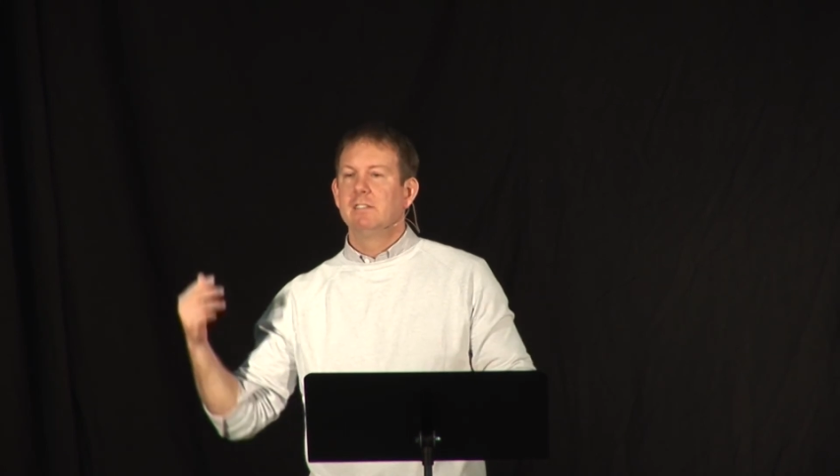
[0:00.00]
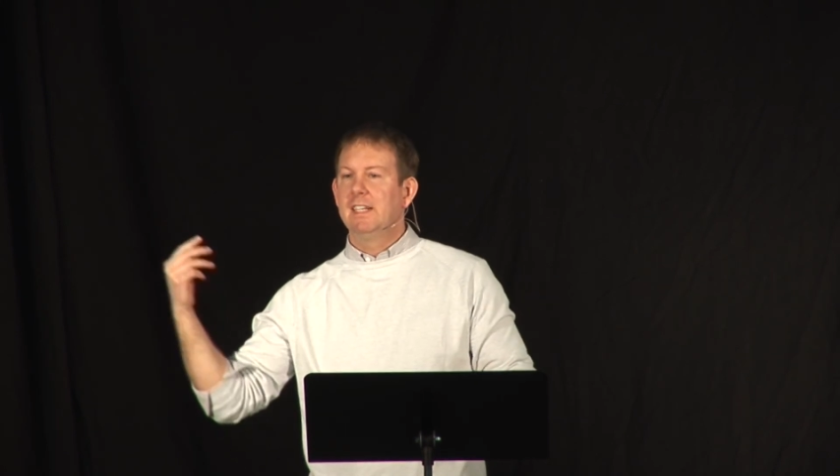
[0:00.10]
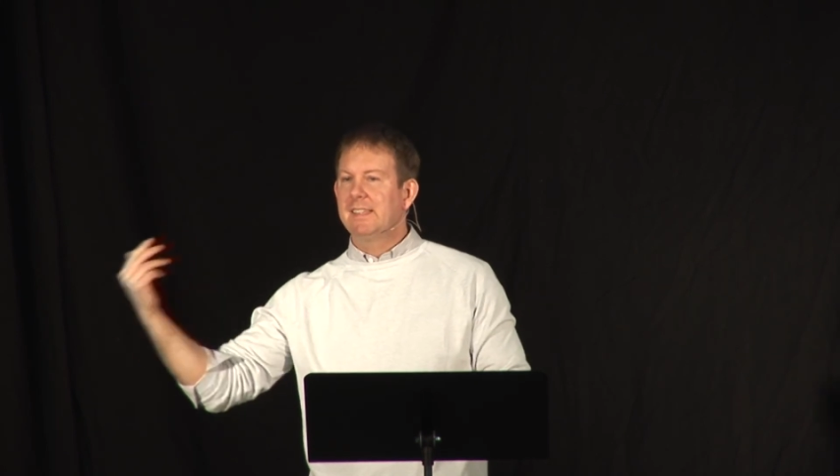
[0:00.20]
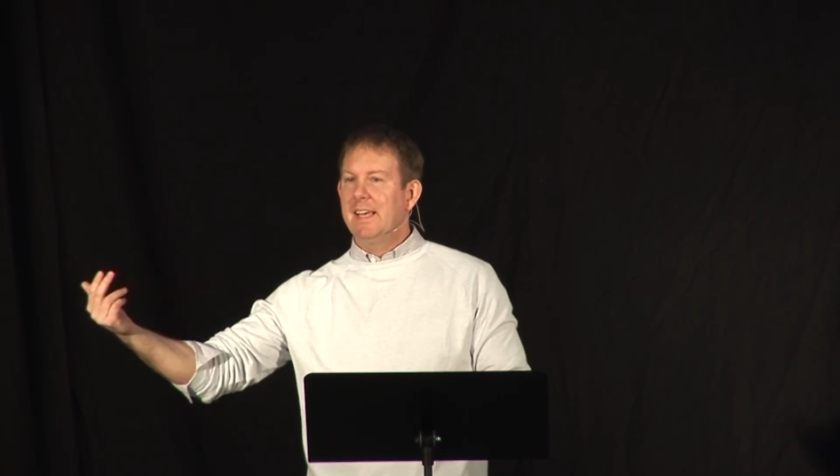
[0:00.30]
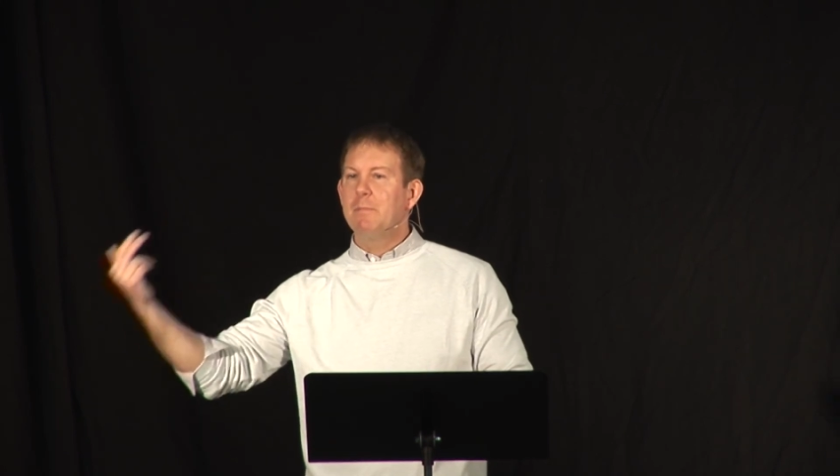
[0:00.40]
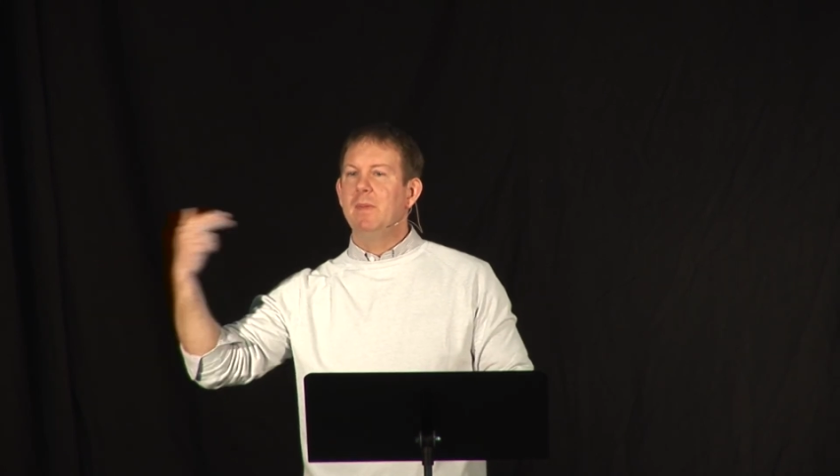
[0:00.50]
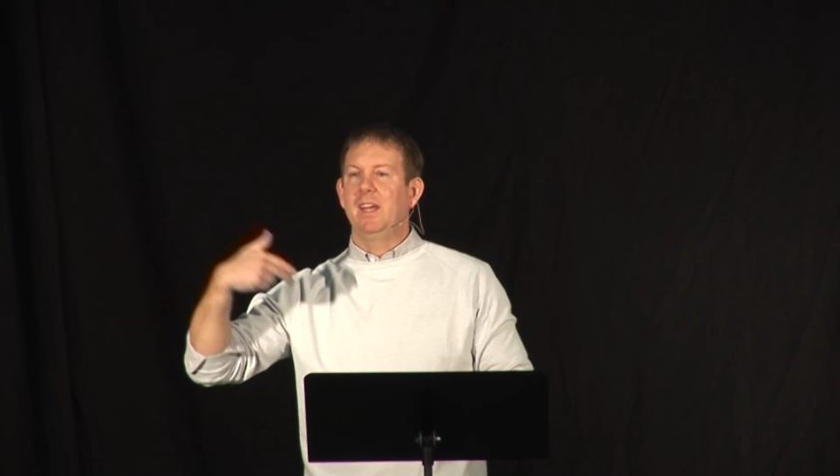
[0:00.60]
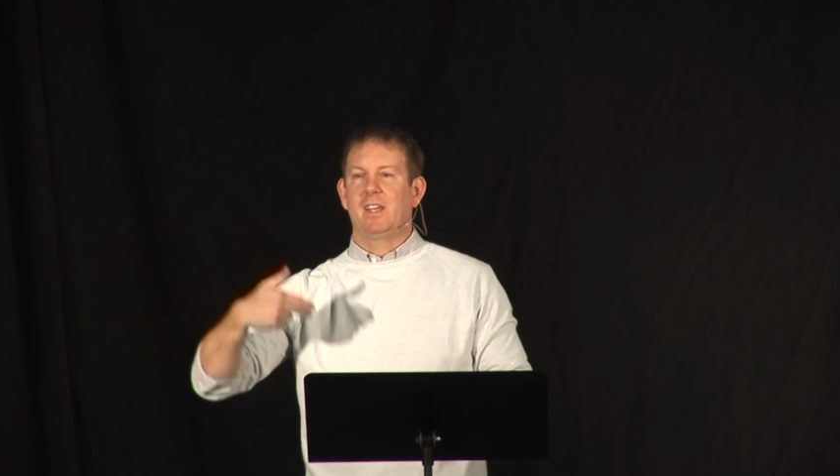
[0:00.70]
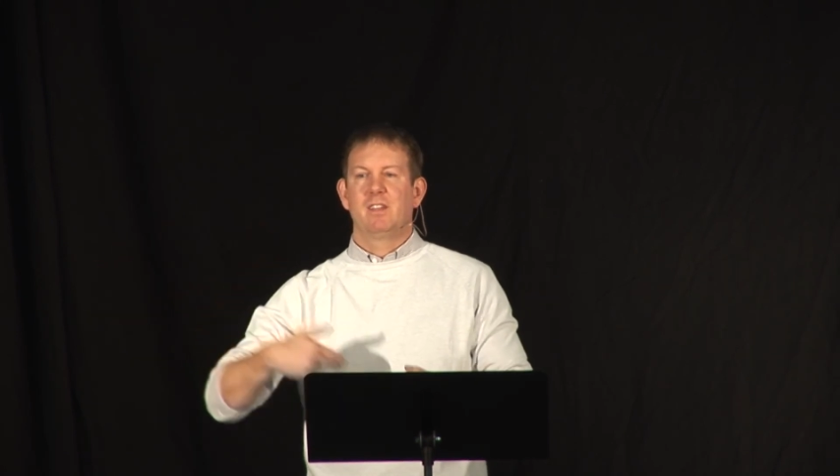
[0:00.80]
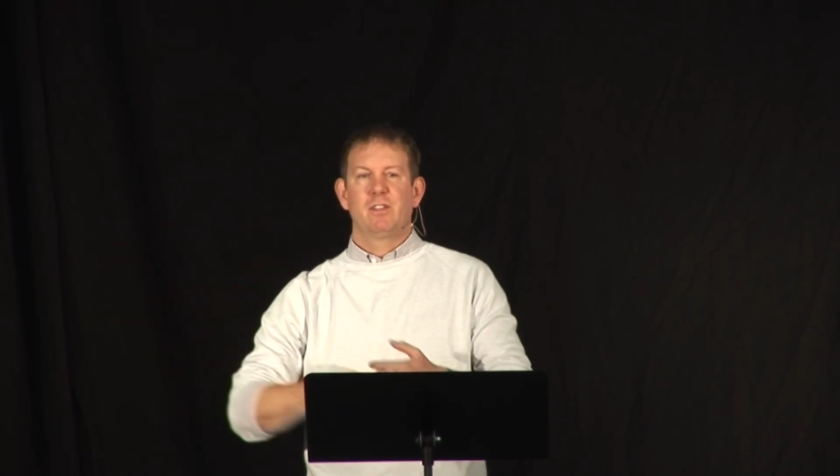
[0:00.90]
Let them
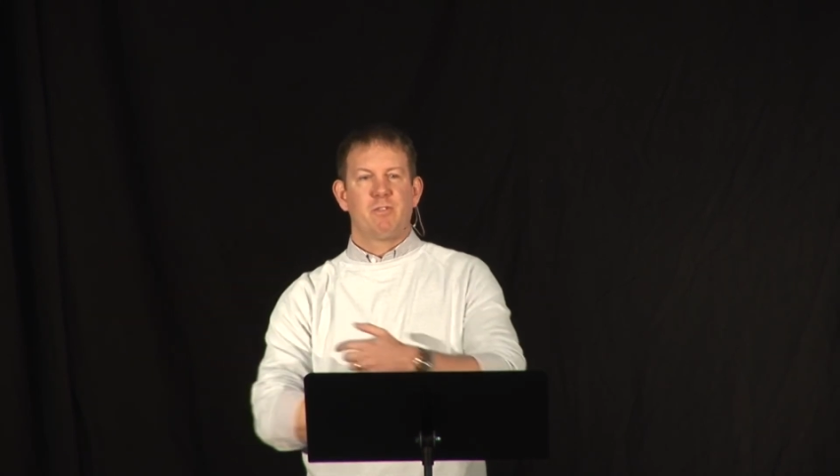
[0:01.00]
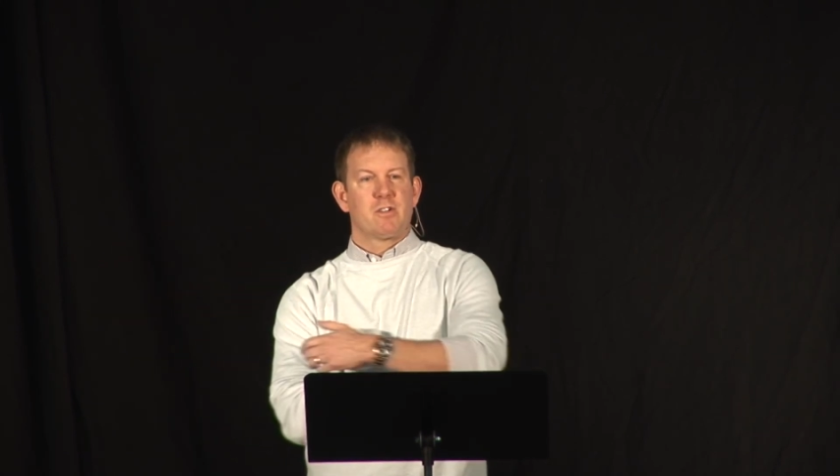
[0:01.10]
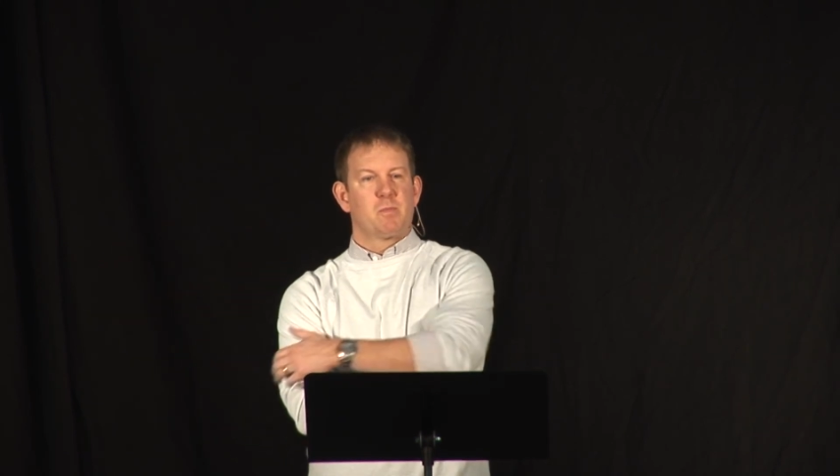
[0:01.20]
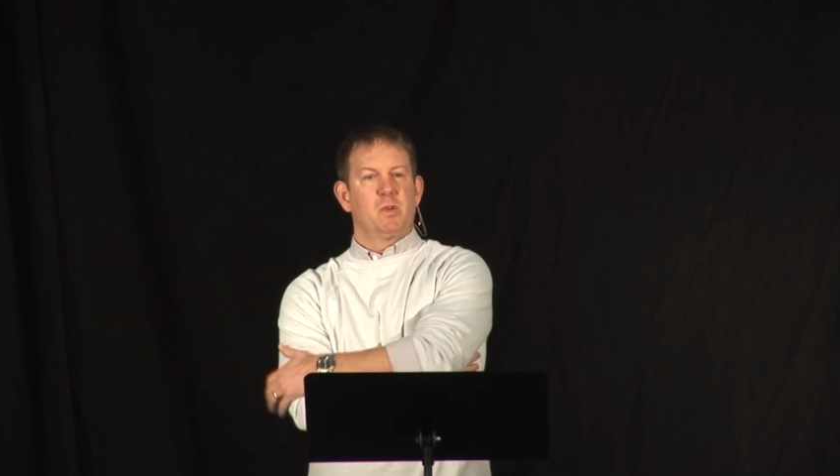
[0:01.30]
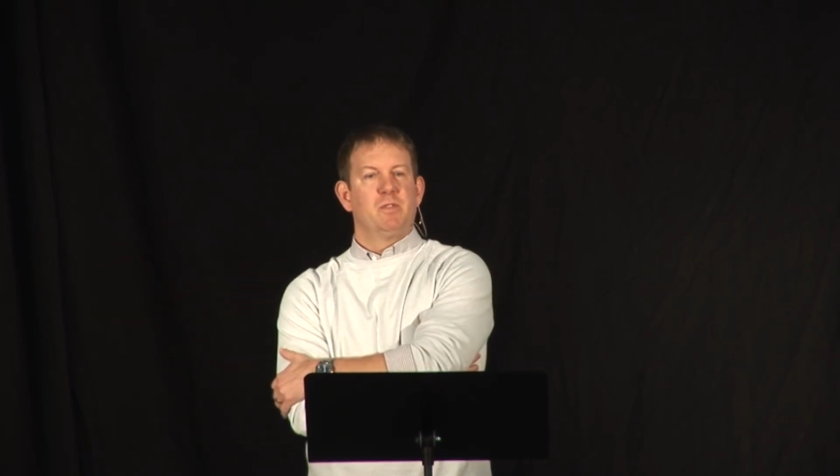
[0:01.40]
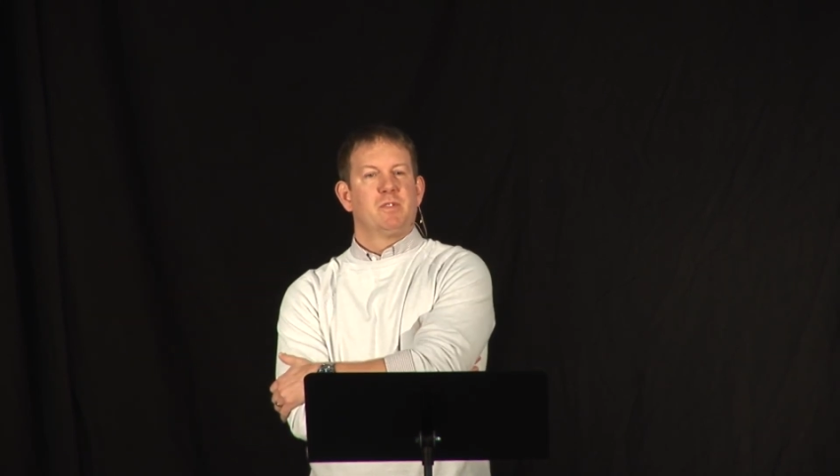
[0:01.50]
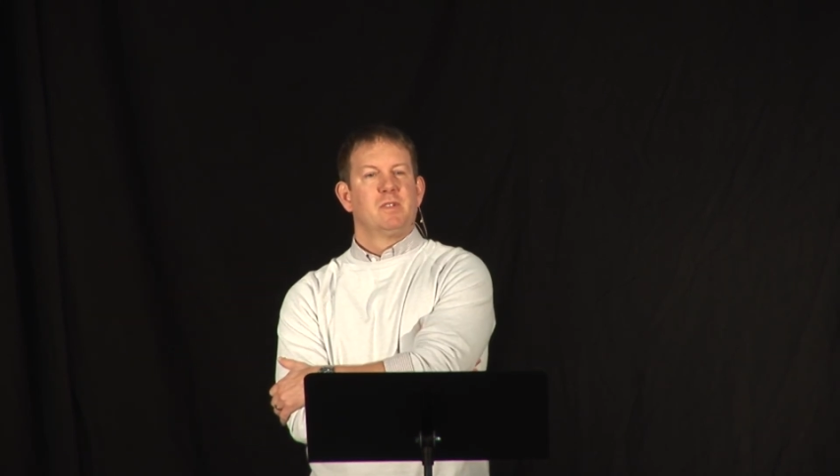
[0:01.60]
make the first move.